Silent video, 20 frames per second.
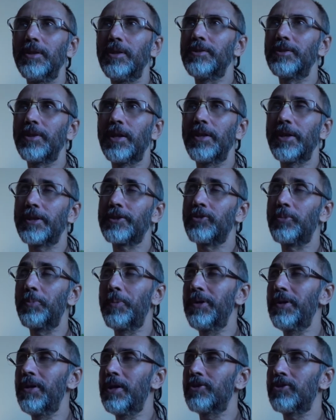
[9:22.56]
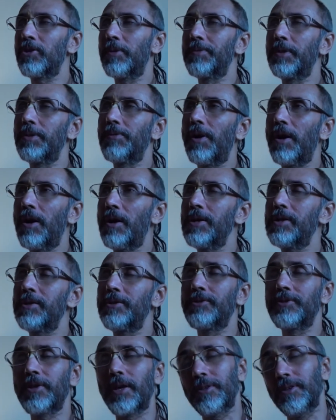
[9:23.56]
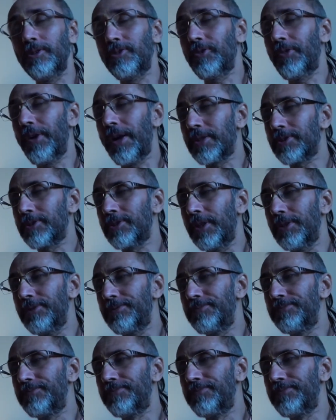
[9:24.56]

It's an experience of divine satisfaction.